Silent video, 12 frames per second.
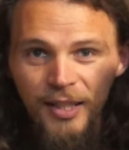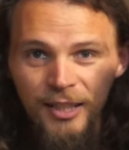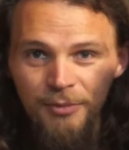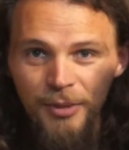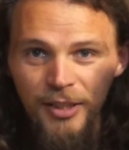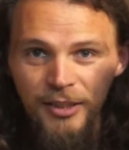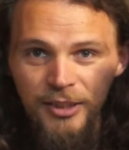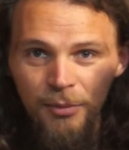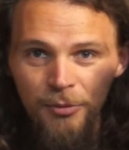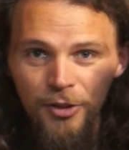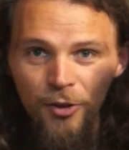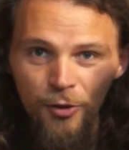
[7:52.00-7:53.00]
has been
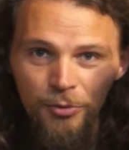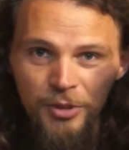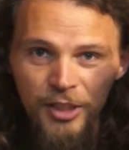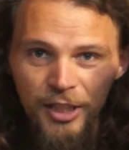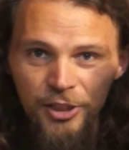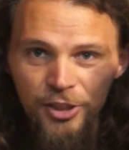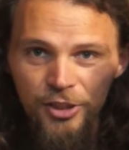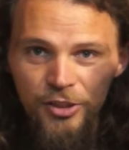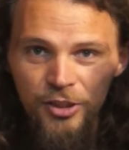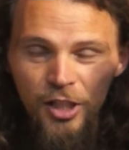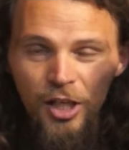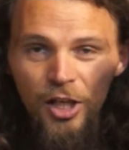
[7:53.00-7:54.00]
some of the
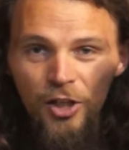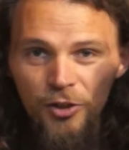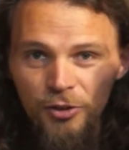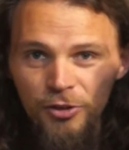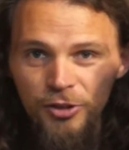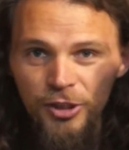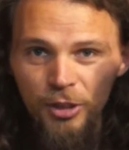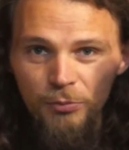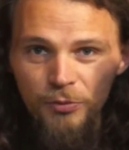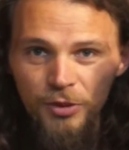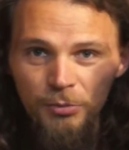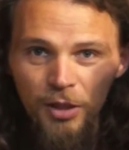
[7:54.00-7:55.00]
documentation. Could have just done
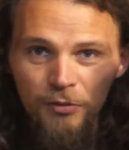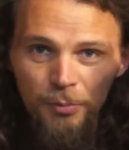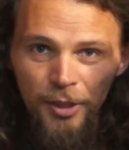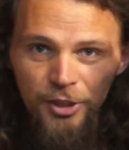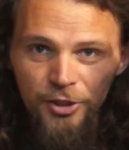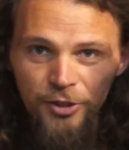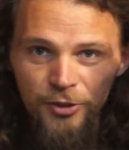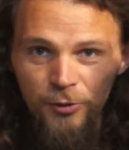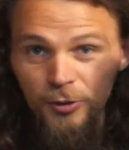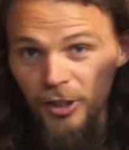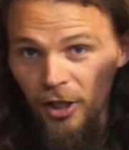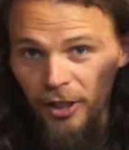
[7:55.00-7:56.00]
with some either pictures
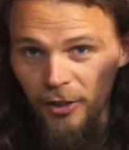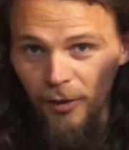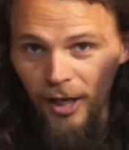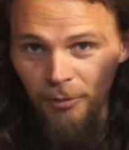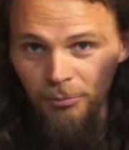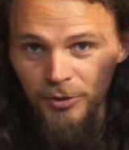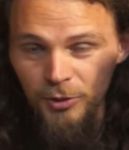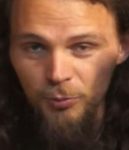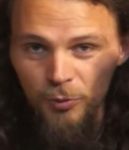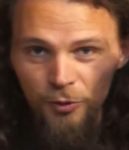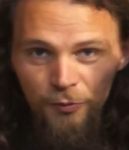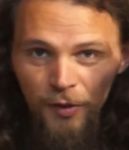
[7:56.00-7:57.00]
or diagrams,
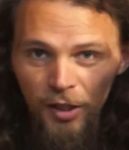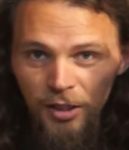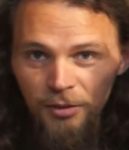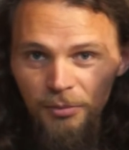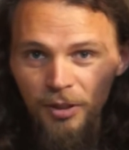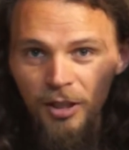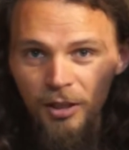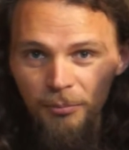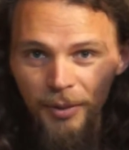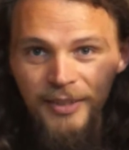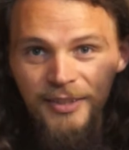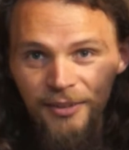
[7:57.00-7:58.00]
would have uh,
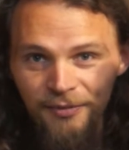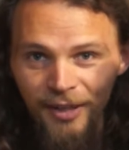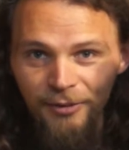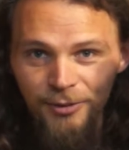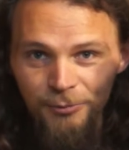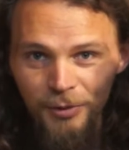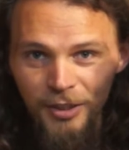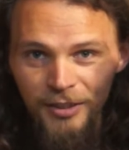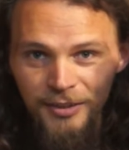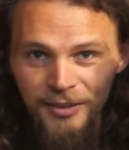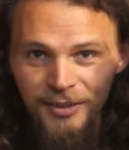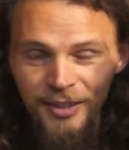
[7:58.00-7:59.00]
painted a thousand
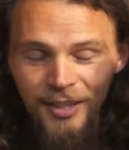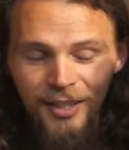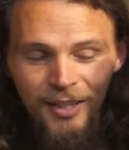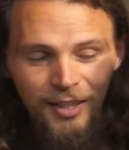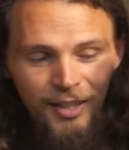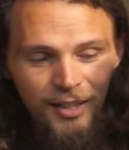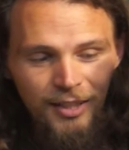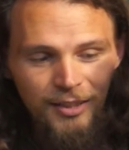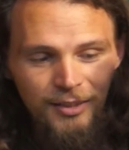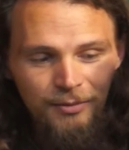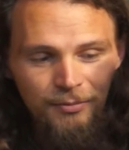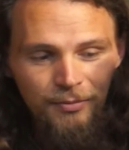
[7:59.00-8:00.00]
words.
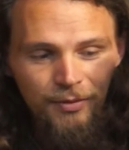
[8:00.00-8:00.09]
Uh,